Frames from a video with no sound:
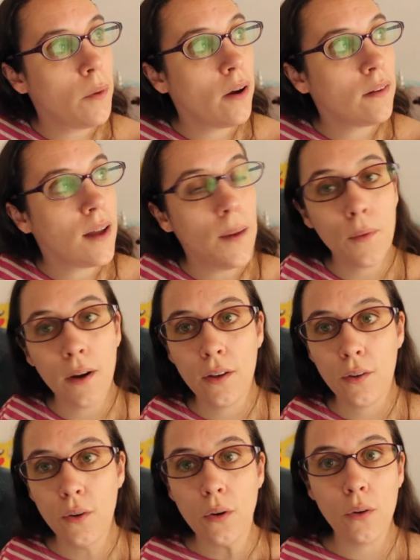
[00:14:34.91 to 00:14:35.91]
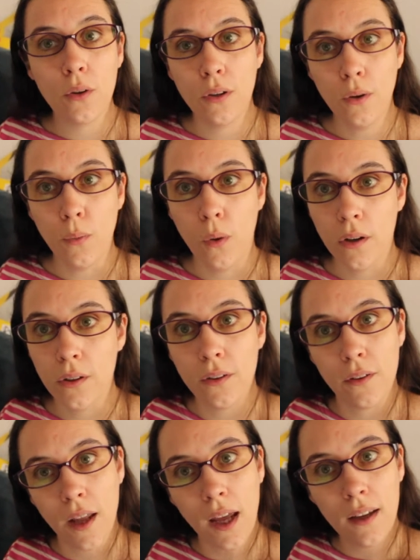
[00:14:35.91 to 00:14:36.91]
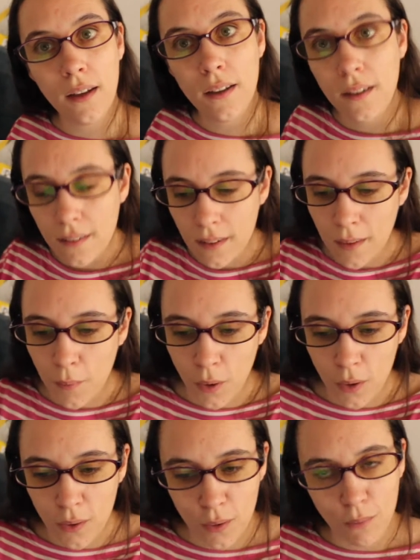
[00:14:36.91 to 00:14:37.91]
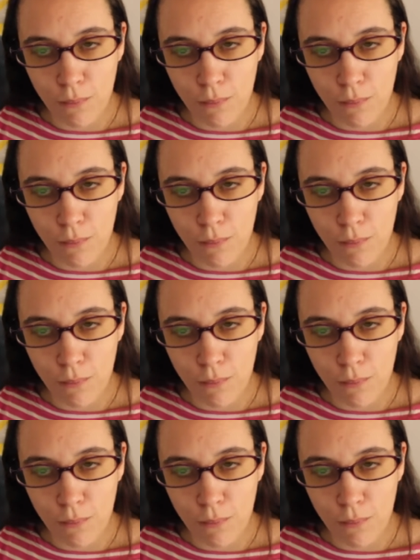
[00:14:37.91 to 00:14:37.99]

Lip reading: but I'm going to go to one today that I'm gonna